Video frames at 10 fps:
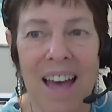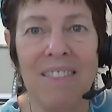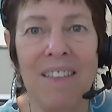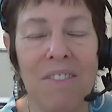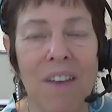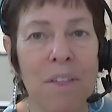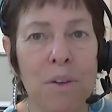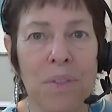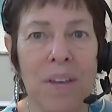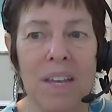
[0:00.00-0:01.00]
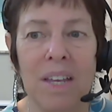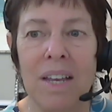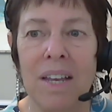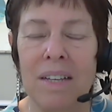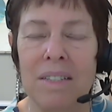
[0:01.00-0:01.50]
then the other thing
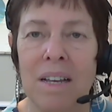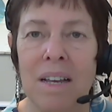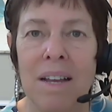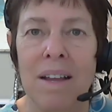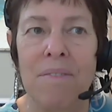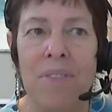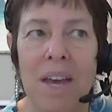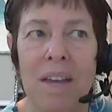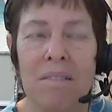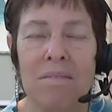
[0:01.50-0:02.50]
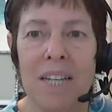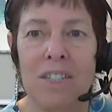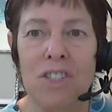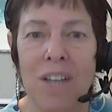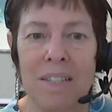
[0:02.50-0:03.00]
is that
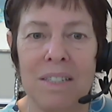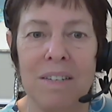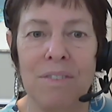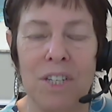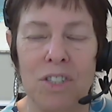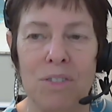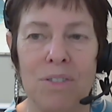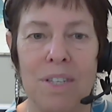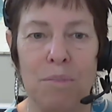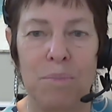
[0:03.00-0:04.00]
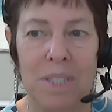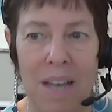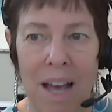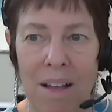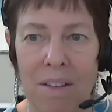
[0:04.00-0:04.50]
digestive issues
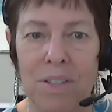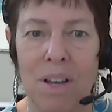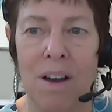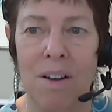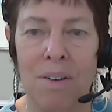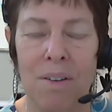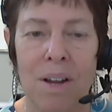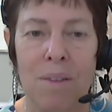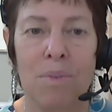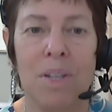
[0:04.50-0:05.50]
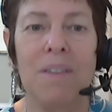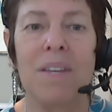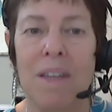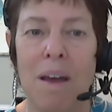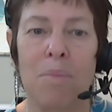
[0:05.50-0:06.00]
themselves are really
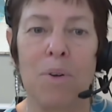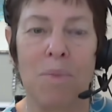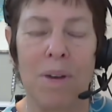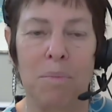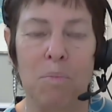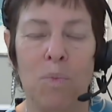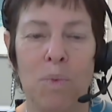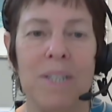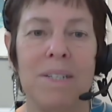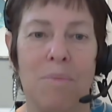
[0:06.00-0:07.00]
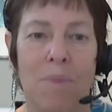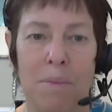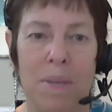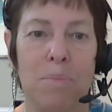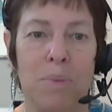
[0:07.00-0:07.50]
the number one reason why
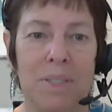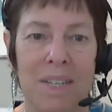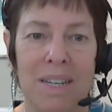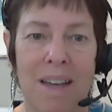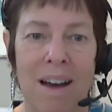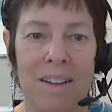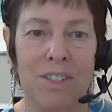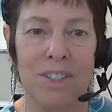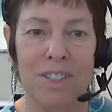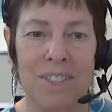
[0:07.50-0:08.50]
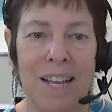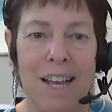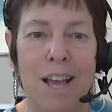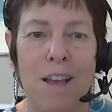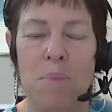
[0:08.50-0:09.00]
people see doctors,
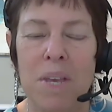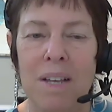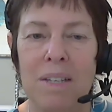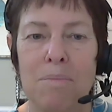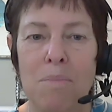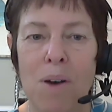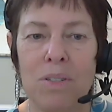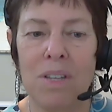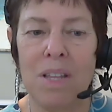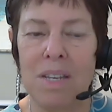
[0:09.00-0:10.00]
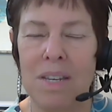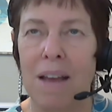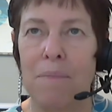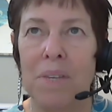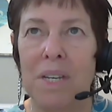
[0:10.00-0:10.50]
because most of the
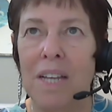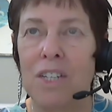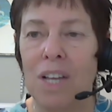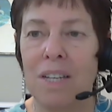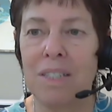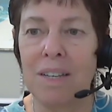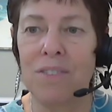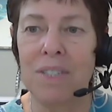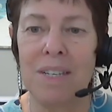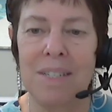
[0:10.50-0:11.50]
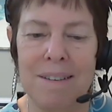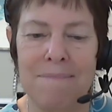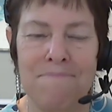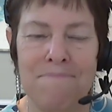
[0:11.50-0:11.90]
time the digestive system,